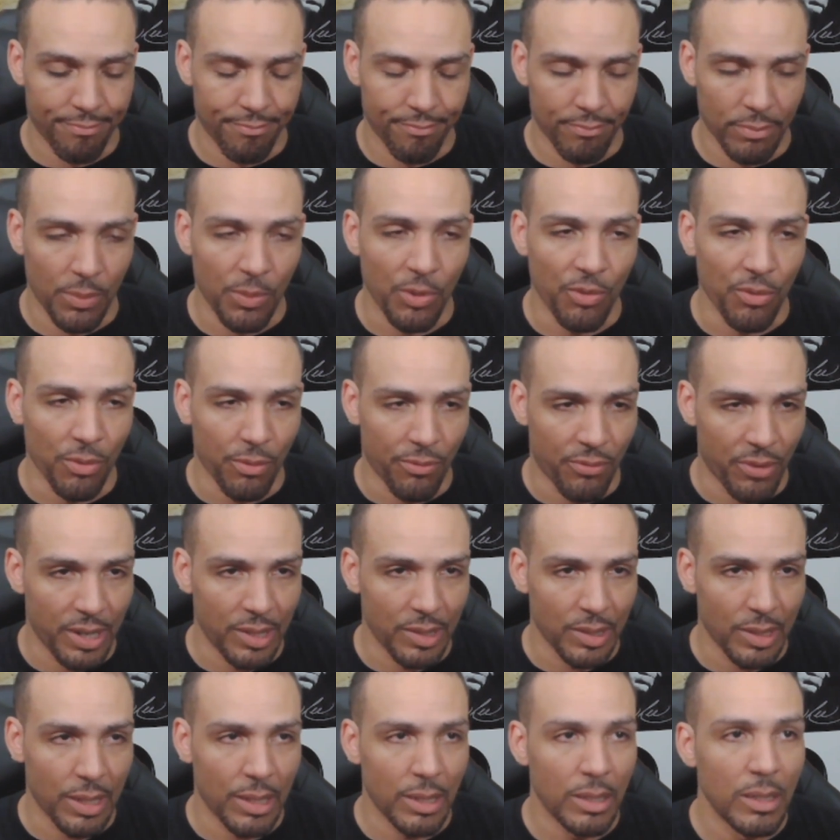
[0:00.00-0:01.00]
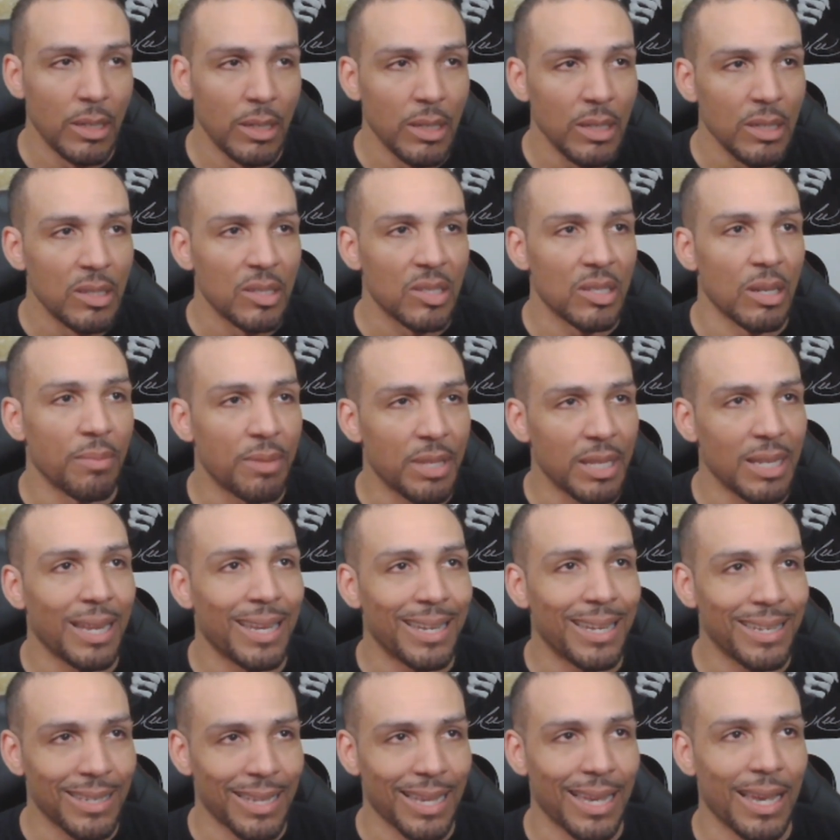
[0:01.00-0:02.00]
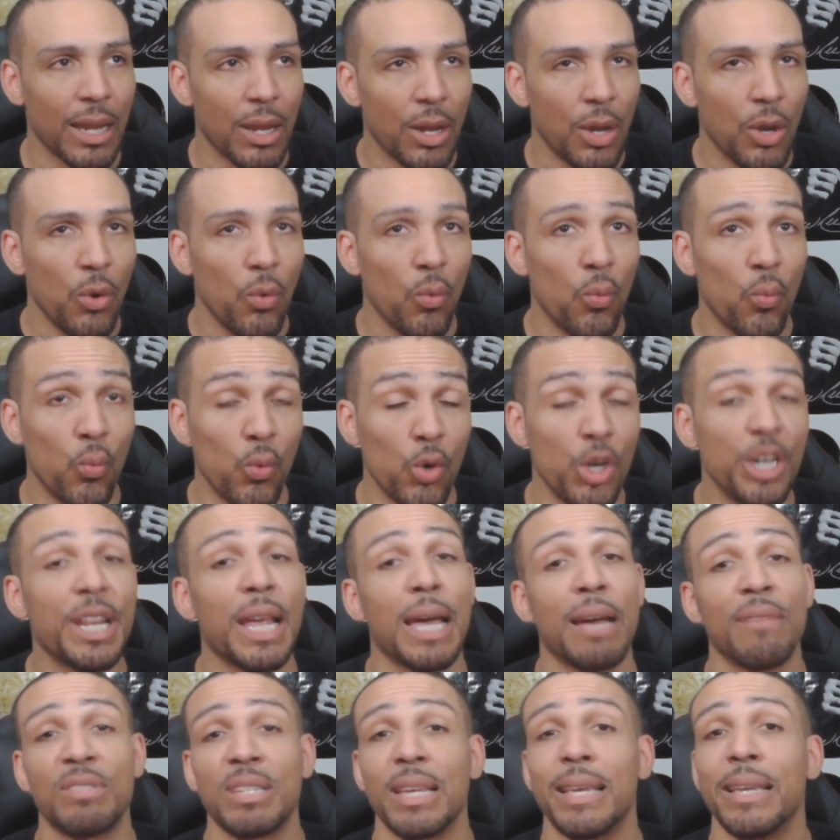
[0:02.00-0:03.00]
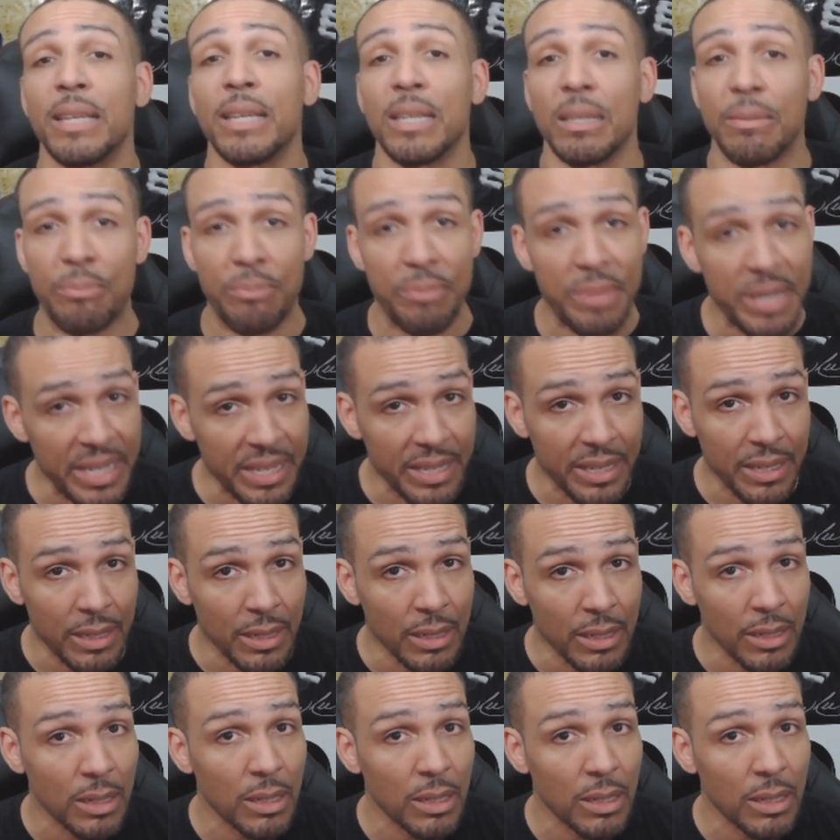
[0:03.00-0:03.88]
let me rephrase that. Something like that would have taken me